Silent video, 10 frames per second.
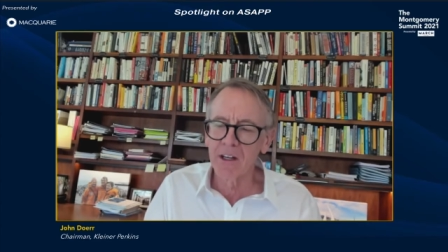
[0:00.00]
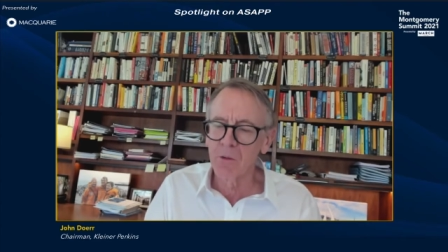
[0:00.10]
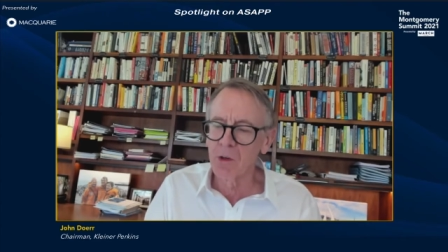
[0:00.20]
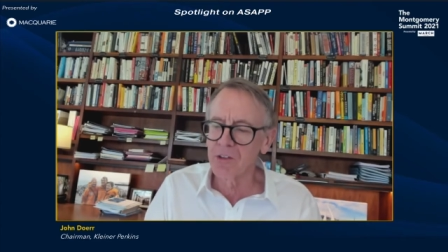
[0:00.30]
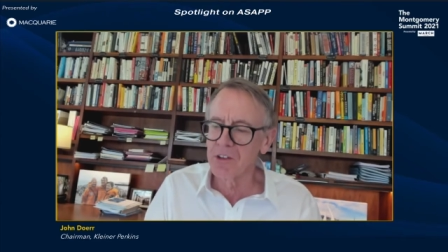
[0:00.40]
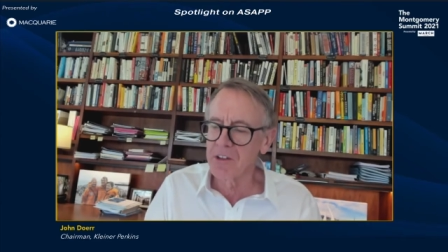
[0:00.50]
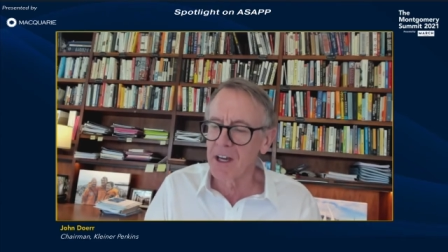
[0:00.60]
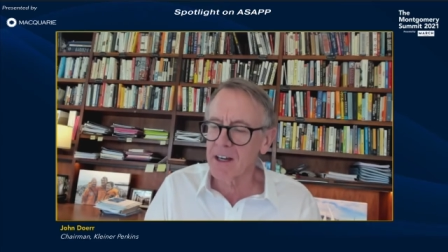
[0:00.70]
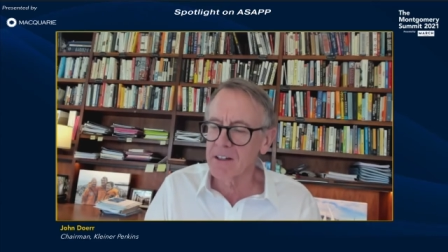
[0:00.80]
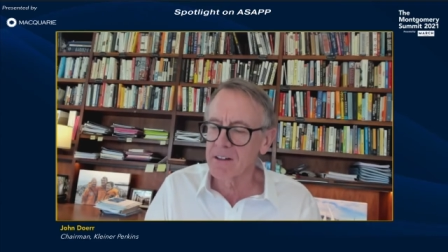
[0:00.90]
It was a
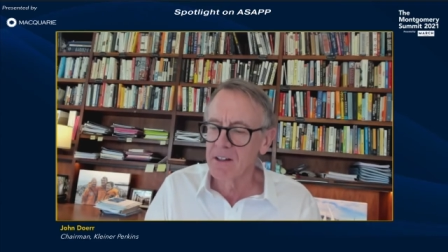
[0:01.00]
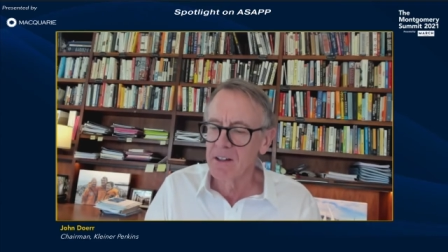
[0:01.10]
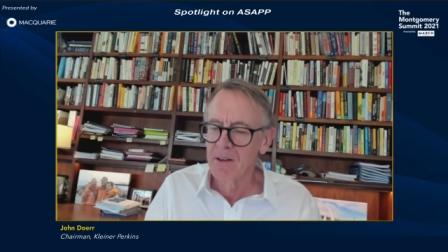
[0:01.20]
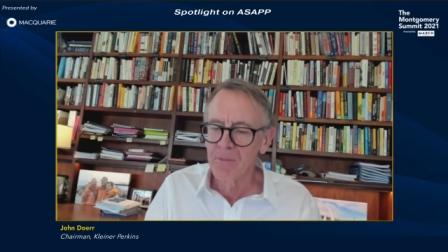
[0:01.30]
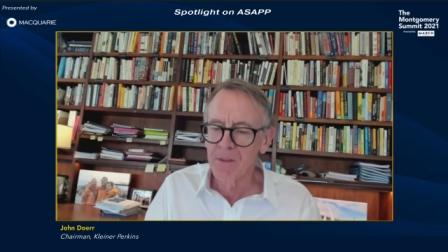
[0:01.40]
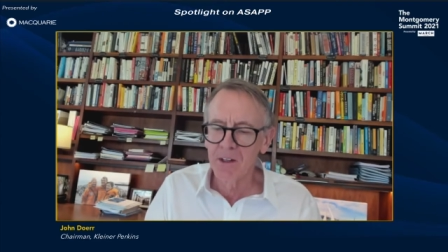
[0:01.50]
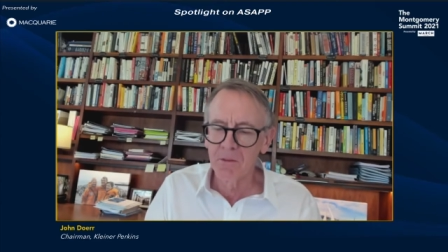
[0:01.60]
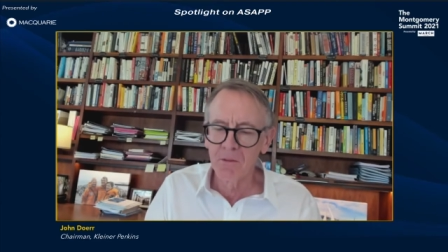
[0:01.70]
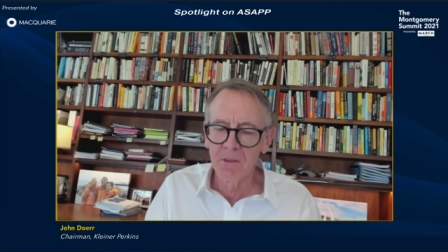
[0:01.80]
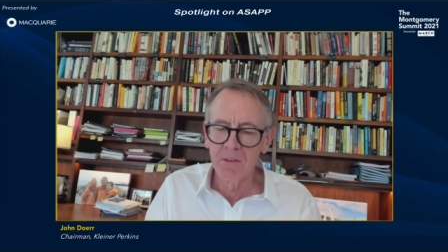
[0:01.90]
deck.
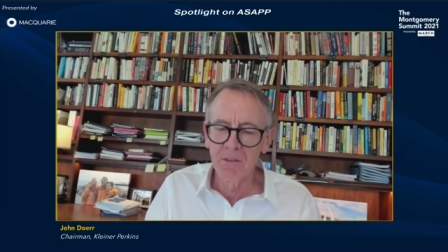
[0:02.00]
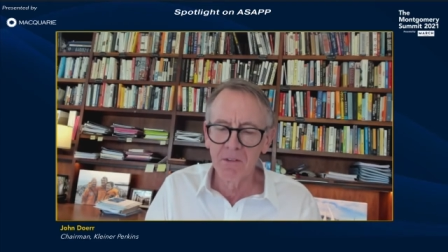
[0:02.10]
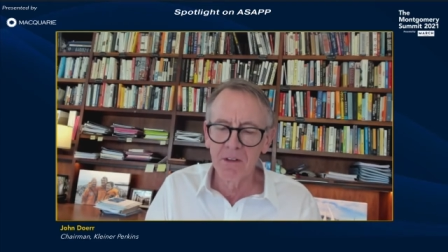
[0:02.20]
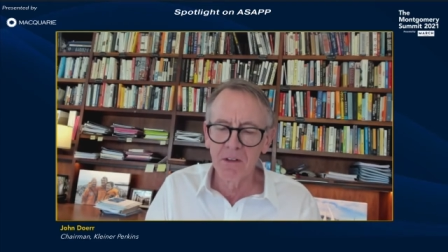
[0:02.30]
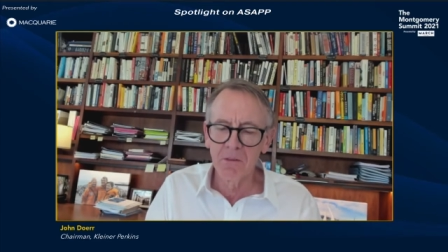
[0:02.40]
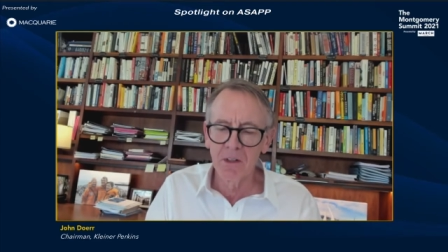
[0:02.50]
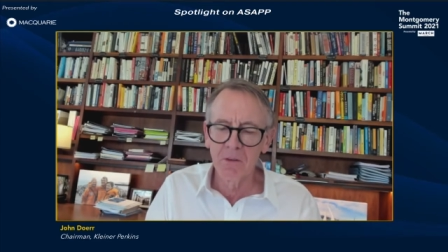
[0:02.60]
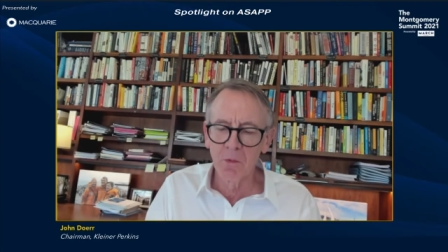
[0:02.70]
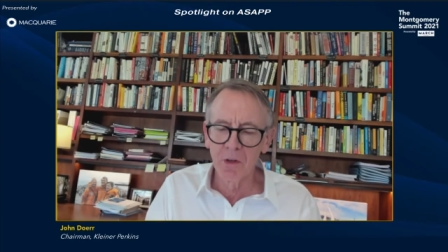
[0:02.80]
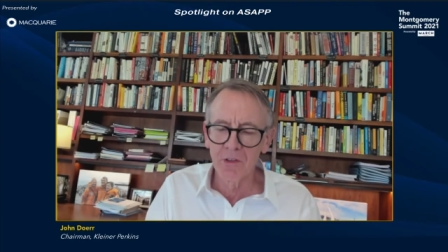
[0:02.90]

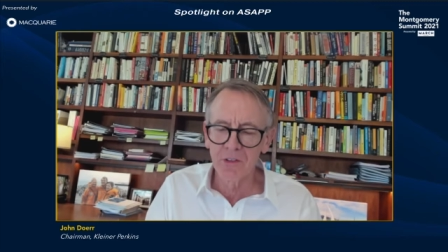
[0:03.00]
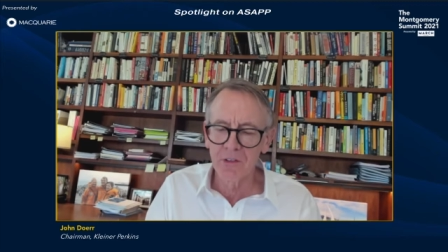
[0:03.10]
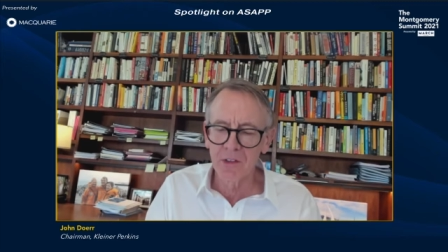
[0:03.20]
It was